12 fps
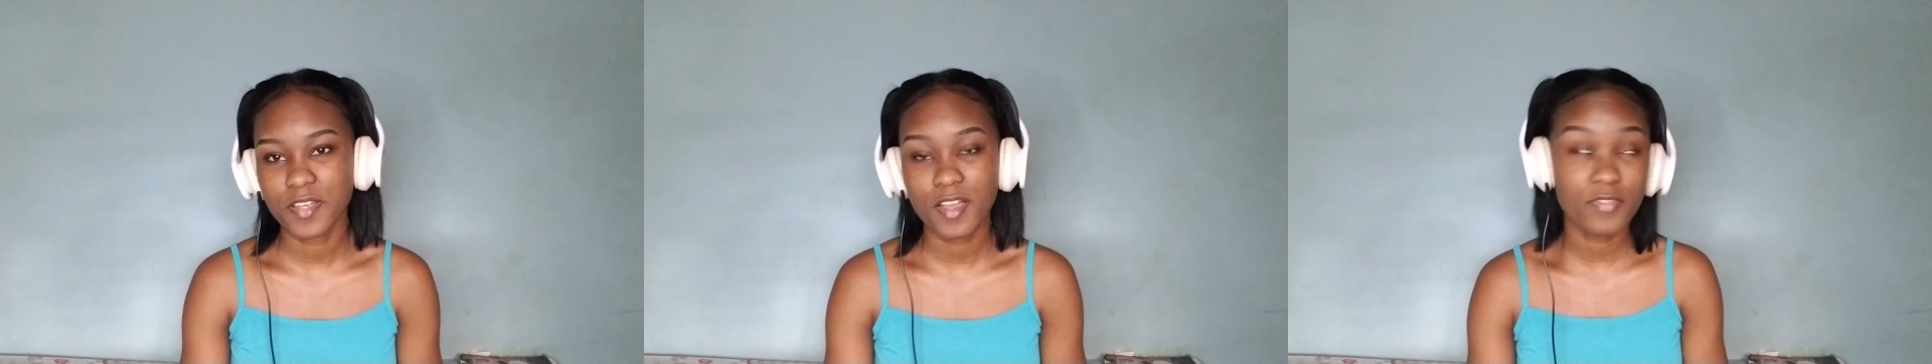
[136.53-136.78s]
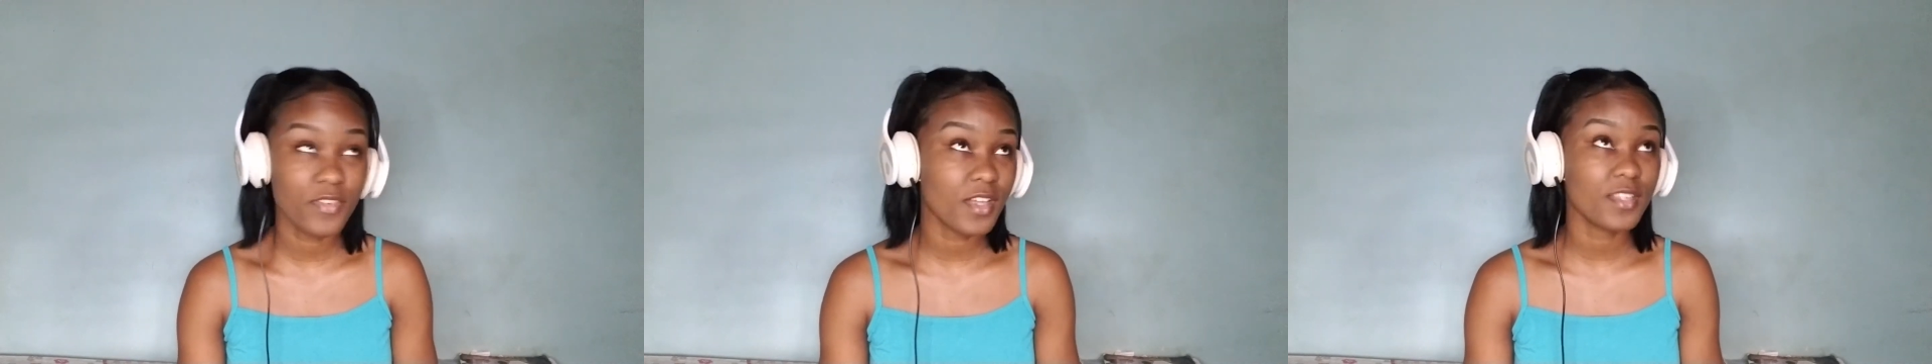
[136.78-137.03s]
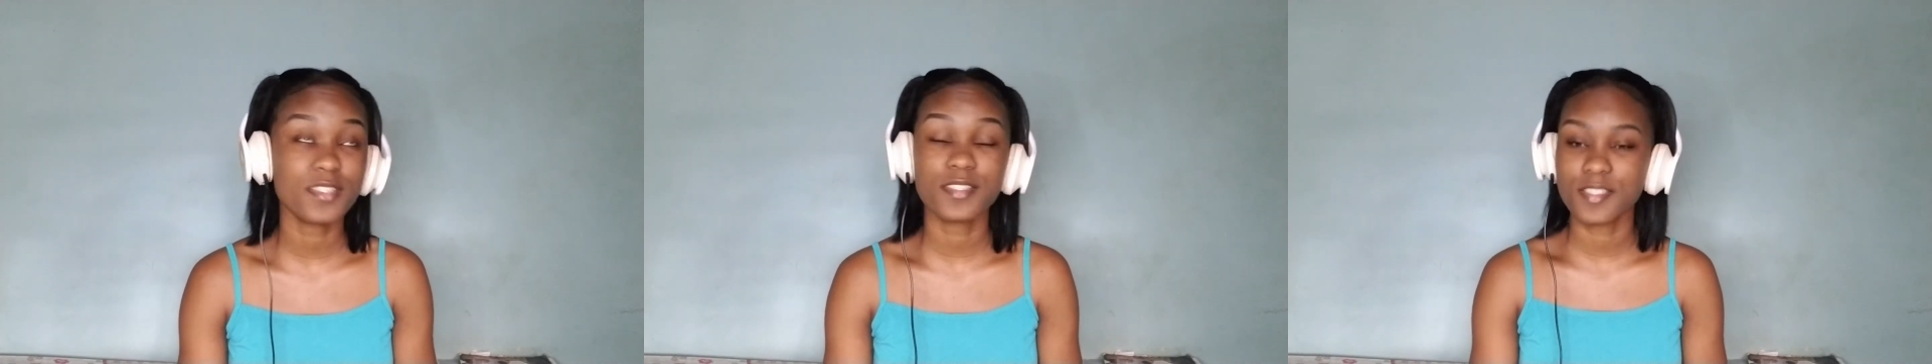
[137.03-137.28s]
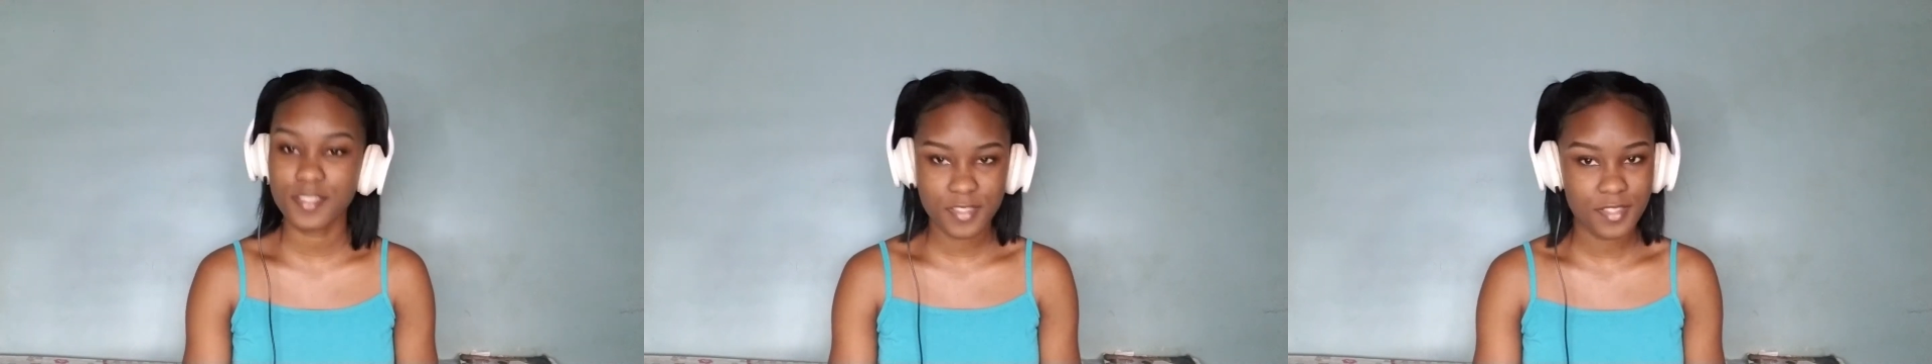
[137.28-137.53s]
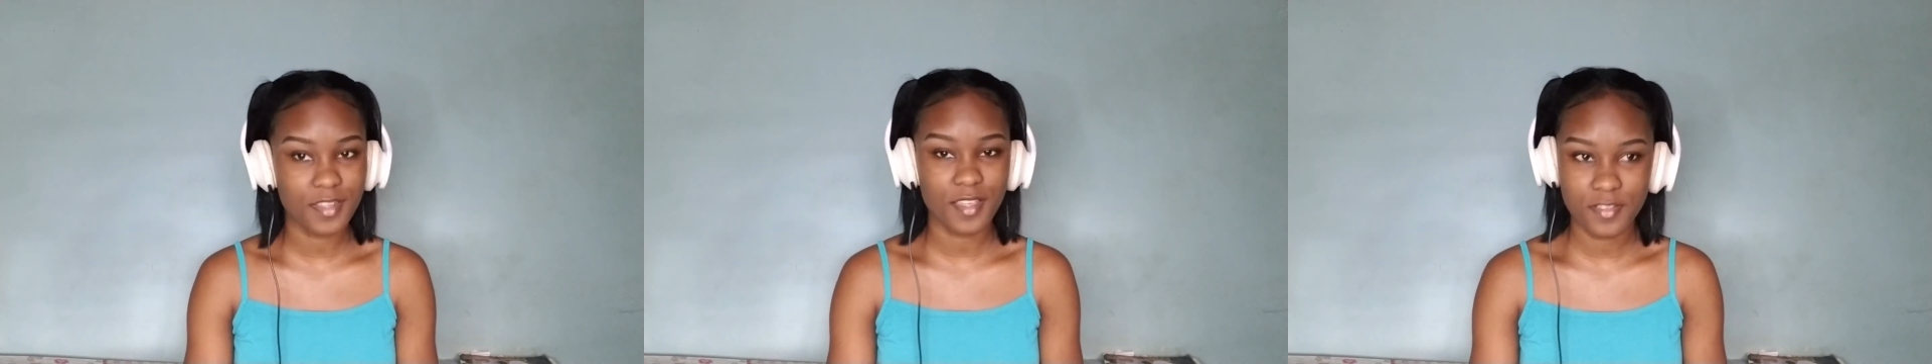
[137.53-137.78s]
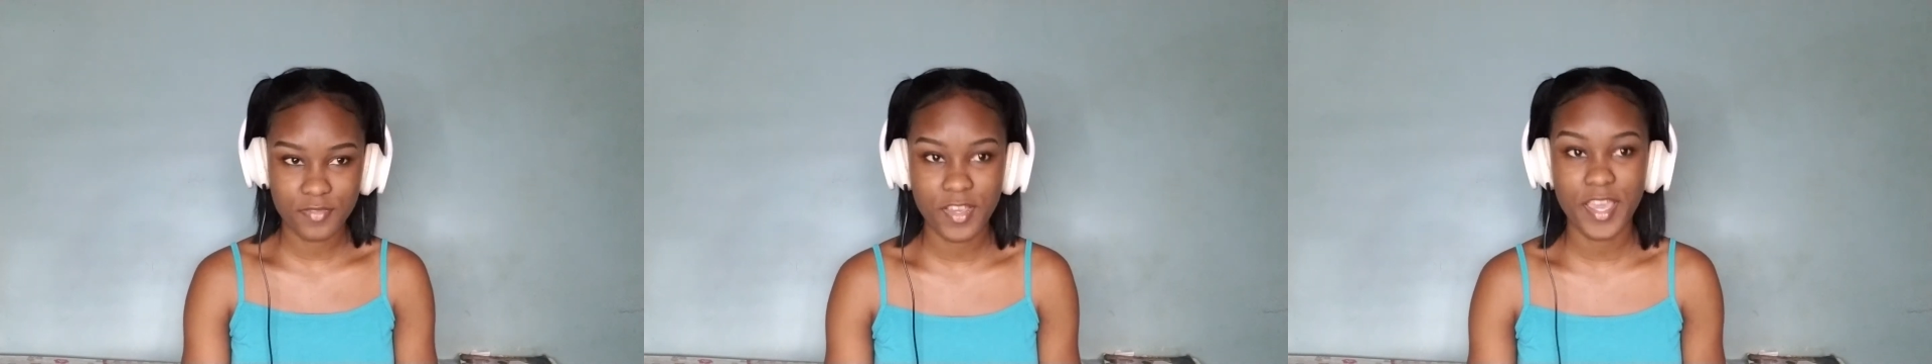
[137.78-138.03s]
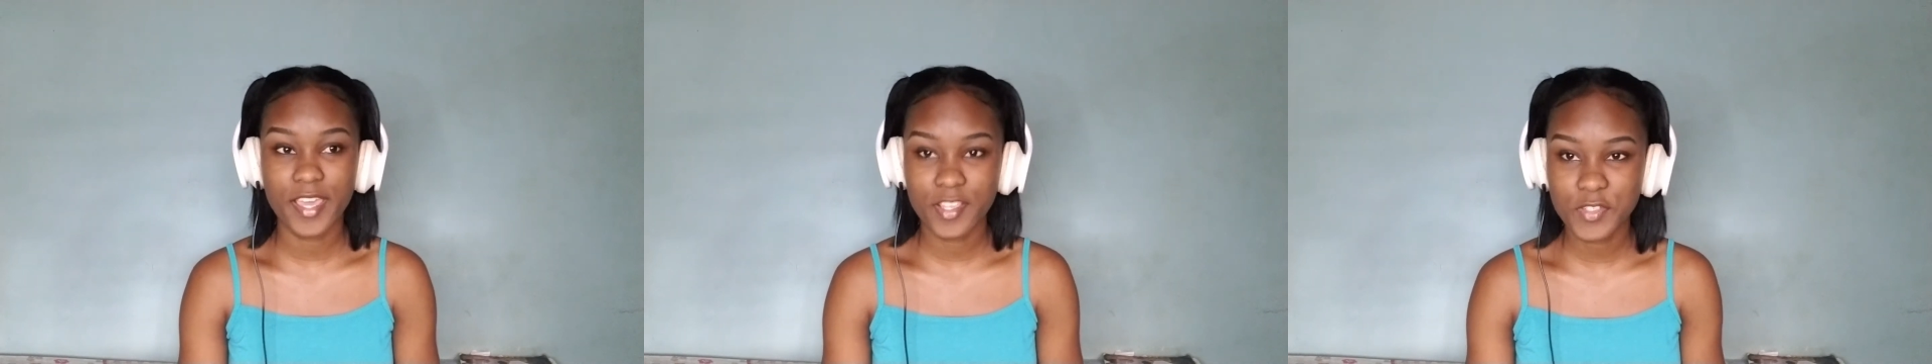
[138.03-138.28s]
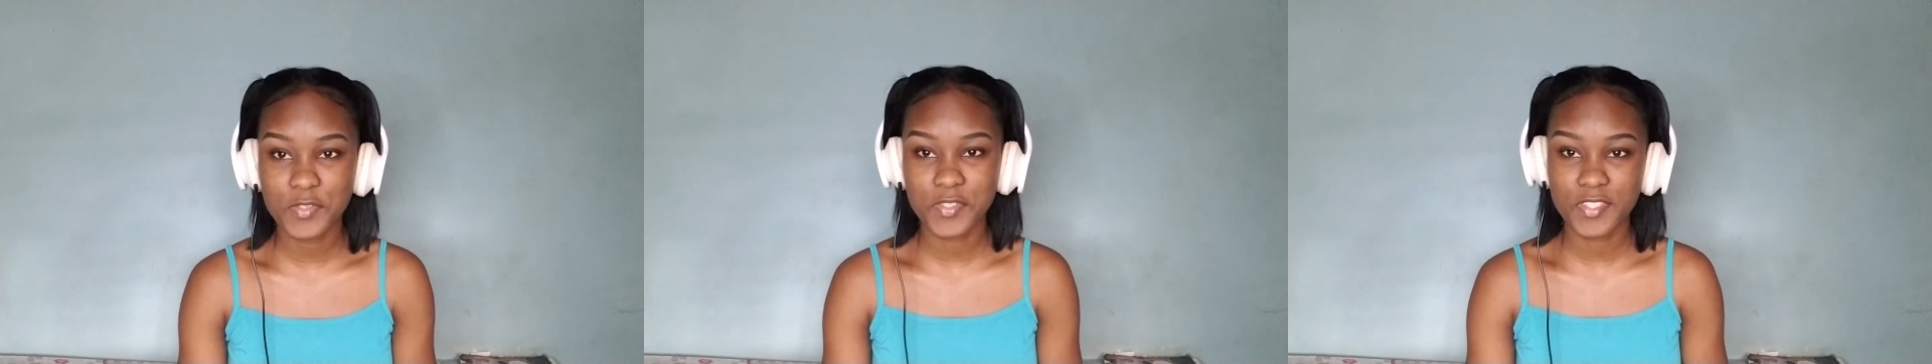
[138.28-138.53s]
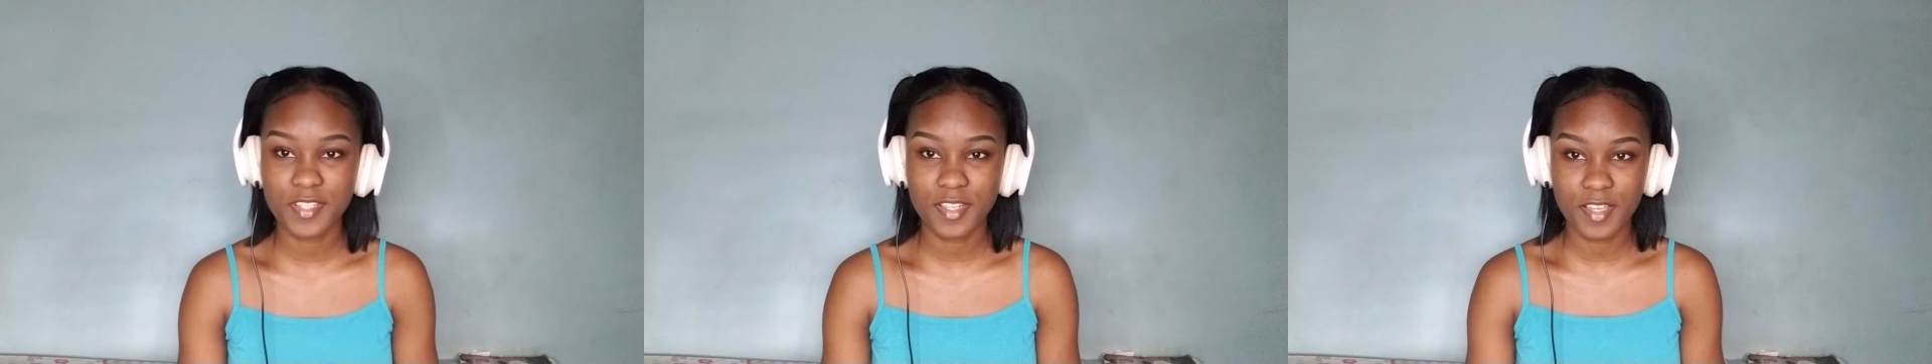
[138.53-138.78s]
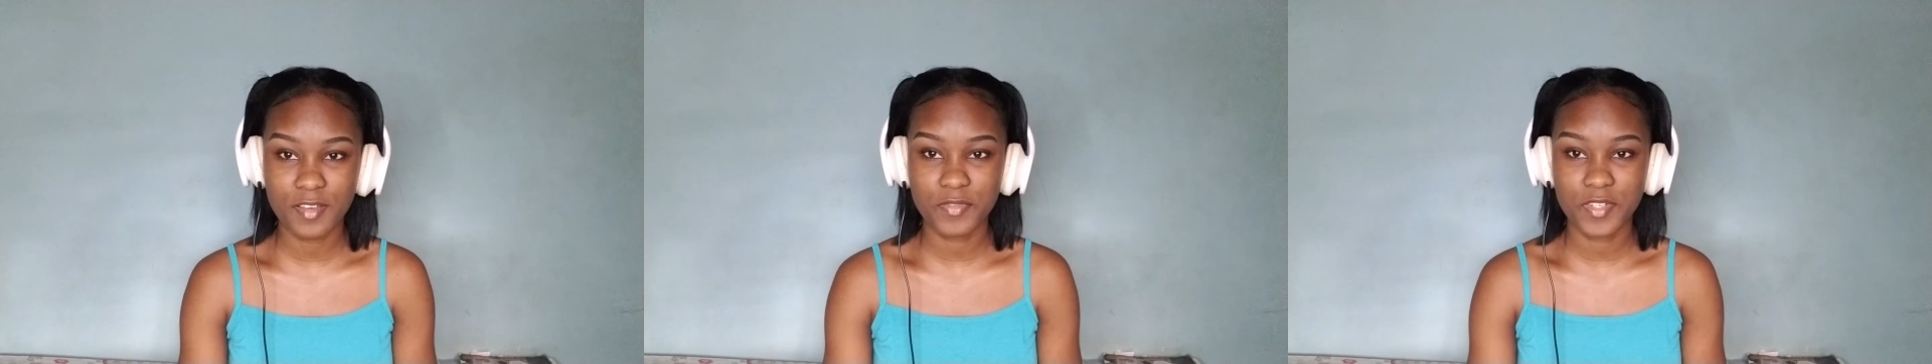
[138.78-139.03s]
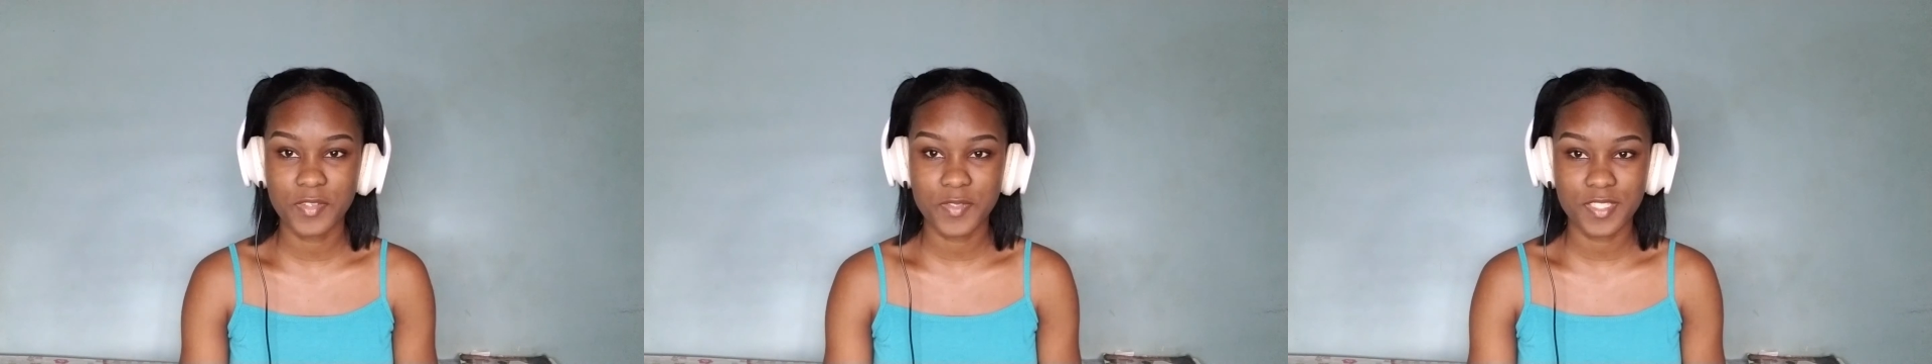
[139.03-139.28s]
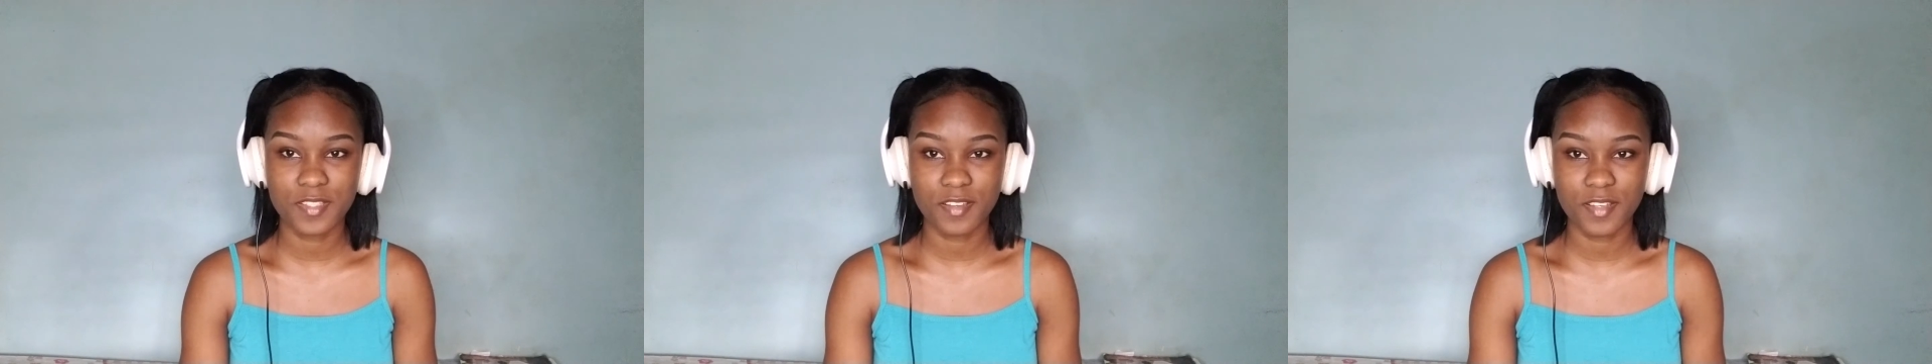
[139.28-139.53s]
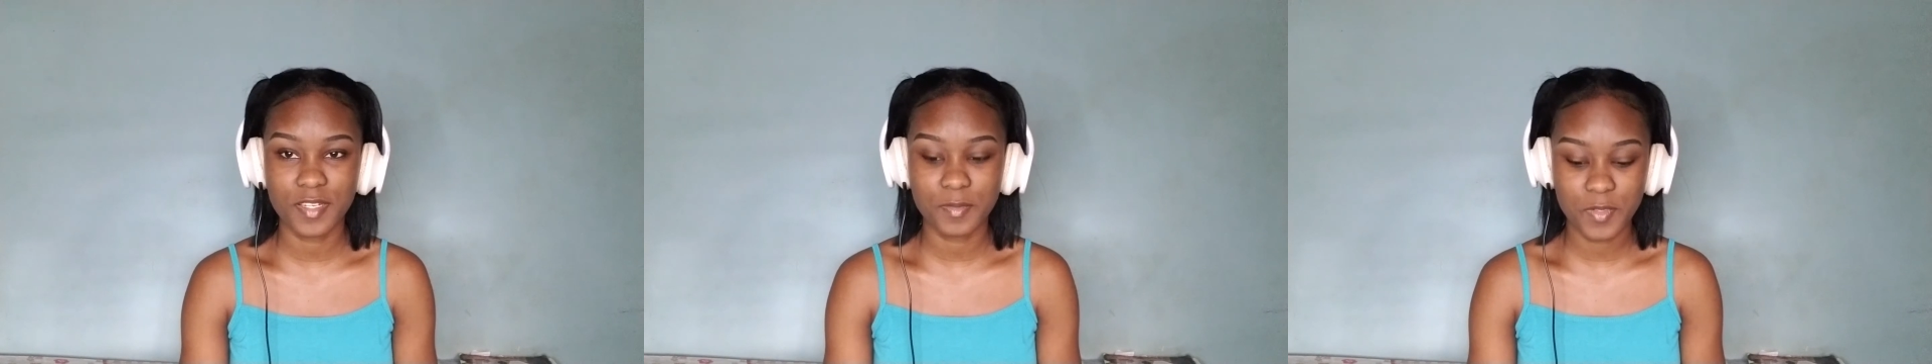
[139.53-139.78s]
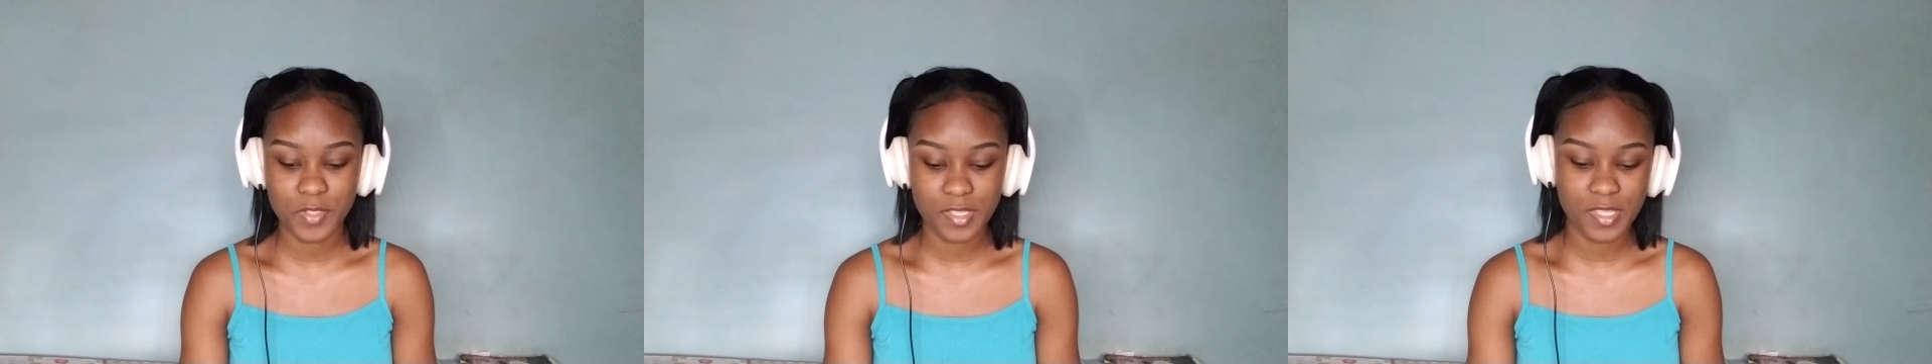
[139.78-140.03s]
Of all the things to laugh for, I chose to laugh when he was talking about the